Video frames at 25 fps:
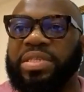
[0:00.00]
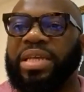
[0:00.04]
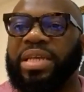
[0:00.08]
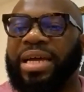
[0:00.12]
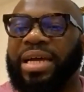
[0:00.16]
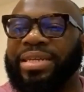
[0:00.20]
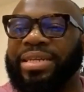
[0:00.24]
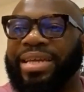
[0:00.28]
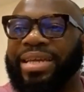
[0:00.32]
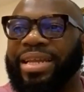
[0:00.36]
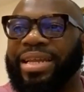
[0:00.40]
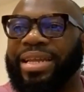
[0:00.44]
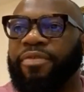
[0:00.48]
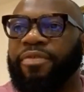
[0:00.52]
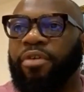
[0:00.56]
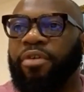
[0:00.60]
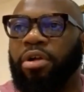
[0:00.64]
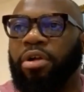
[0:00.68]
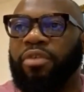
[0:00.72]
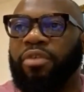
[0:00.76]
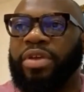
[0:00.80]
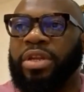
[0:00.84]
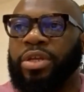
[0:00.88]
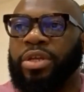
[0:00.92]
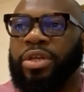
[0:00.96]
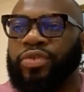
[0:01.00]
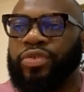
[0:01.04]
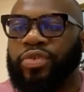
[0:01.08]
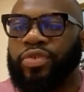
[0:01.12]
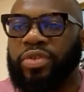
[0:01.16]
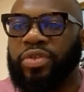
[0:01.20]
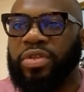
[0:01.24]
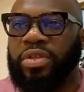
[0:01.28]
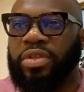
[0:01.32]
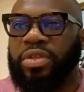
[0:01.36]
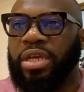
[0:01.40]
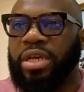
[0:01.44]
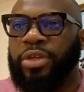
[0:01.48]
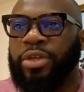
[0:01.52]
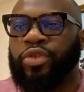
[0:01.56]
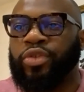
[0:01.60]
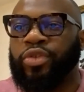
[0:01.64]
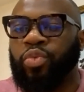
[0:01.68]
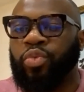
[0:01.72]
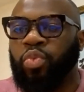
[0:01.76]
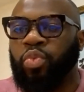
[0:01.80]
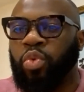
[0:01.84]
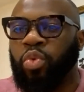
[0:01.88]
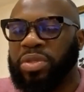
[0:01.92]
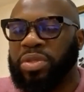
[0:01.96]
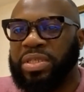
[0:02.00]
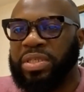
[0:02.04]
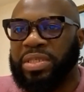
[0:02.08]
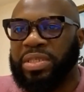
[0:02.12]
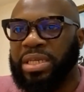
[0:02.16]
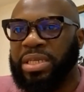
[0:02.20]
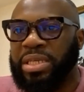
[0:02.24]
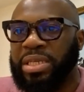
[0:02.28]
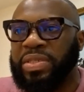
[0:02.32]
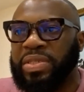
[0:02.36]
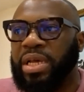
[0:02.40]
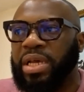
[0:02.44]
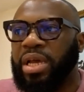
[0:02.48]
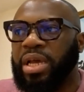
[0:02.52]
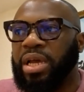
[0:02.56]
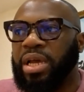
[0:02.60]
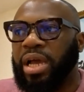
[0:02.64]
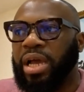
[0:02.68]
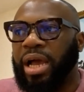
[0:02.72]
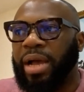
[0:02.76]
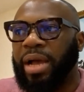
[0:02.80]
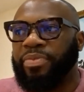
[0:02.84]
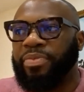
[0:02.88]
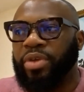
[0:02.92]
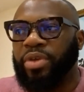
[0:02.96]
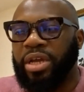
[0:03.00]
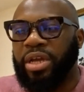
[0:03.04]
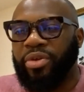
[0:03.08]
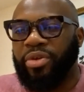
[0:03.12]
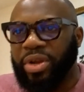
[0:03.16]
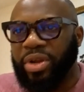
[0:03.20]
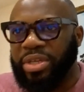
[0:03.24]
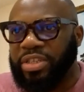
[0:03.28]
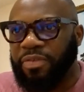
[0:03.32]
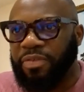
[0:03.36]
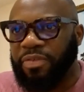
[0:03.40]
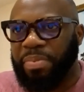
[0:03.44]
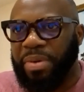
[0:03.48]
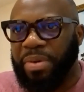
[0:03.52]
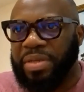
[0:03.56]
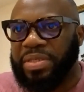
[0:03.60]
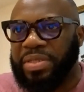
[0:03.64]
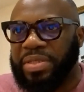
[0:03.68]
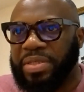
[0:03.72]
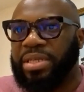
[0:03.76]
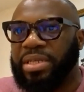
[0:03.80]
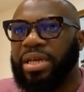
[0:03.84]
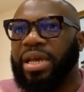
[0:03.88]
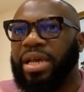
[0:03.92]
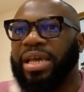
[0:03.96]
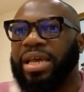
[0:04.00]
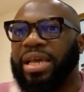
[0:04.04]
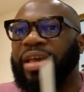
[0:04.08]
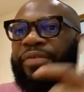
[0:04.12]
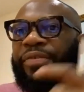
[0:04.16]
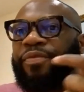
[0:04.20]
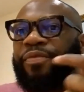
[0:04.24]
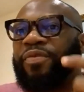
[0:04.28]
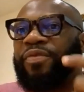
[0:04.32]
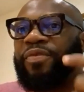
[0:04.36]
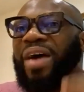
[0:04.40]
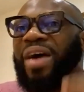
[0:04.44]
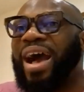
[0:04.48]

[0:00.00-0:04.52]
a pharmacist and then evolving into what it is, you're a creative person.